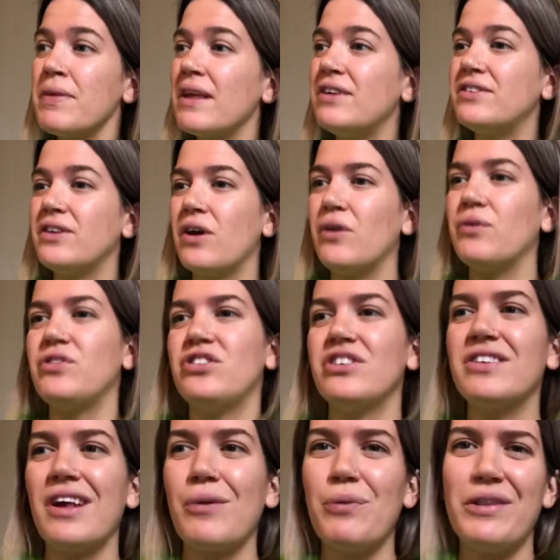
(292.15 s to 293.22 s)
So
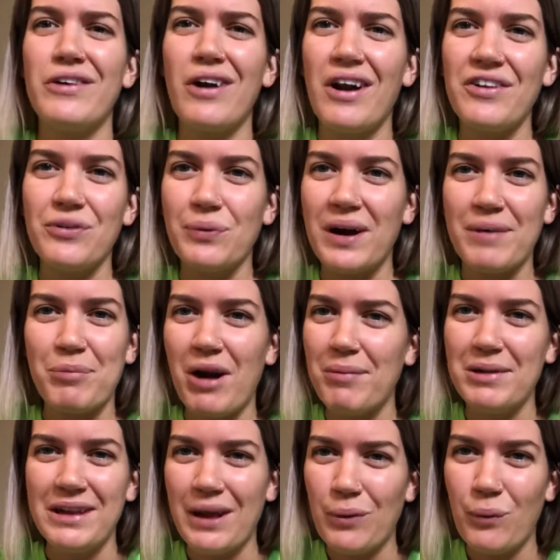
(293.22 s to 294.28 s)
just with your underwear,
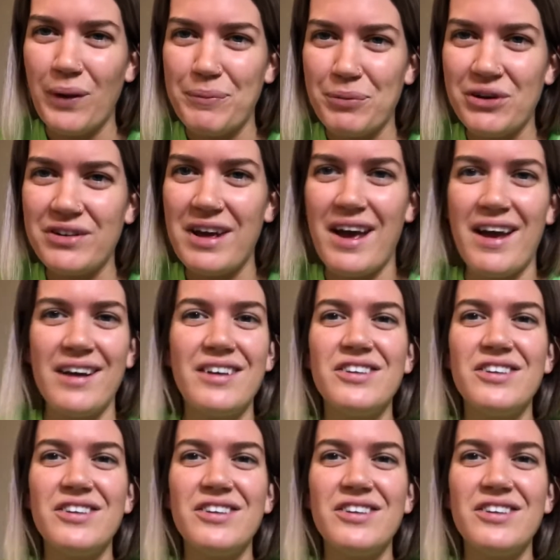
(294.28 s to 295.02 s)
probably 1 per day.